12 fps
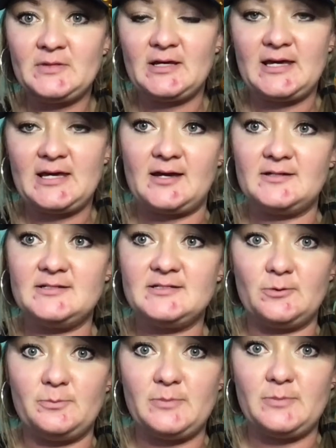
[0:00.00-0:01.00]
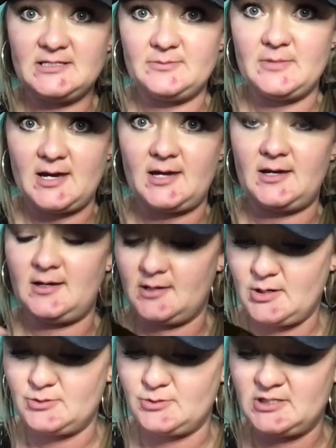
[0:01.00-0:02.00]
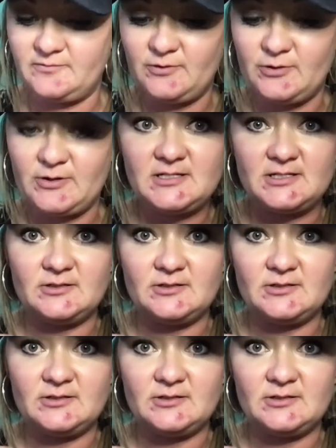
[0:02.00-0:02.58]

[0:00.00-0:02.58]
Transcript: Okay, so back to my coaching voice.